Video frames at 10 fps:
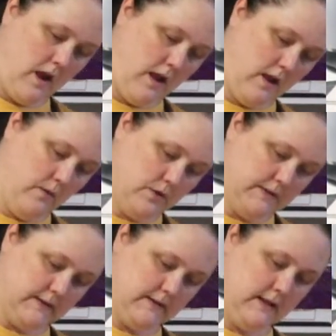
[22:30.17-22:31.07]
And
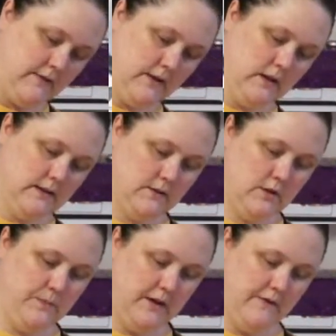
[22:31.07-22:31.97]
just give it, it's got a
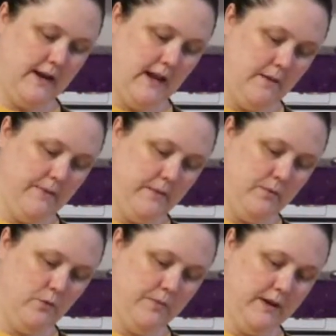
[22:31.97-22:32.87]
bit of an air bubble,
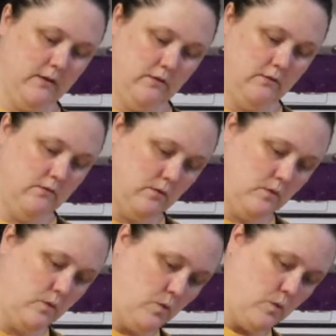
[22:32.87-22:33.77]
but
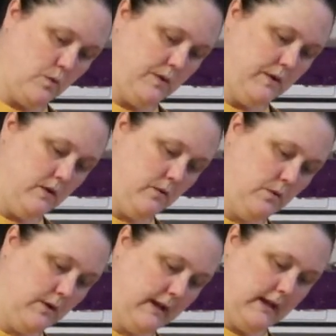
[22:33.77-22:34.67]
we'll
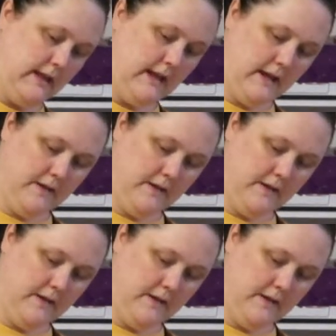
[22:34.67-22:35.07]
get it there.